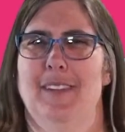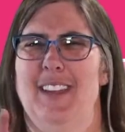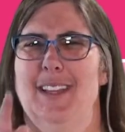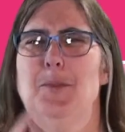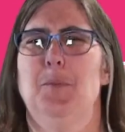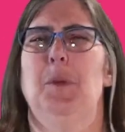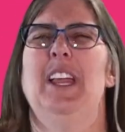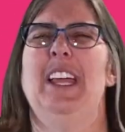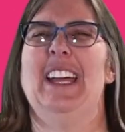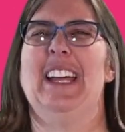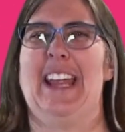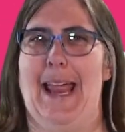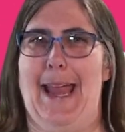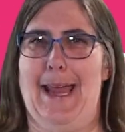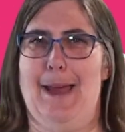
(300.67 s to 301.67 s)
let's play a
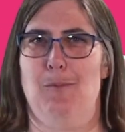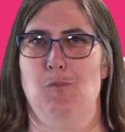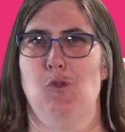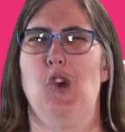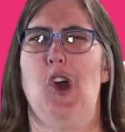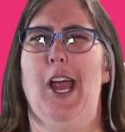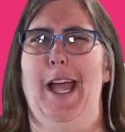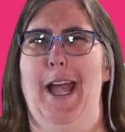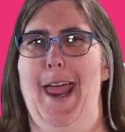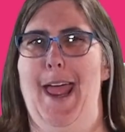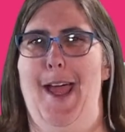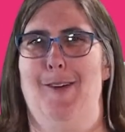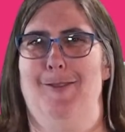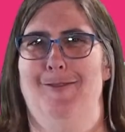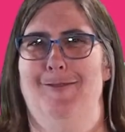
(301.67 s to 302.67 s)
game right
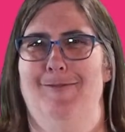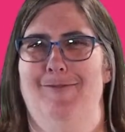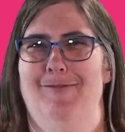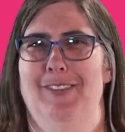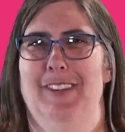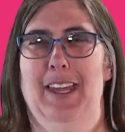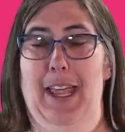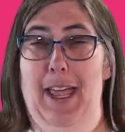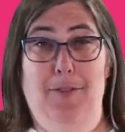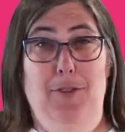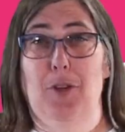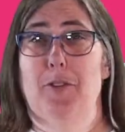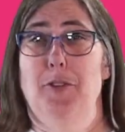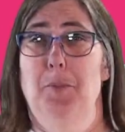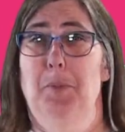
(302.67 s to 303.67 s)
now. Have
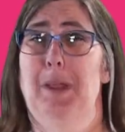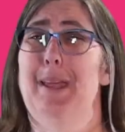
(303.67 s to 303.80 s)
you ever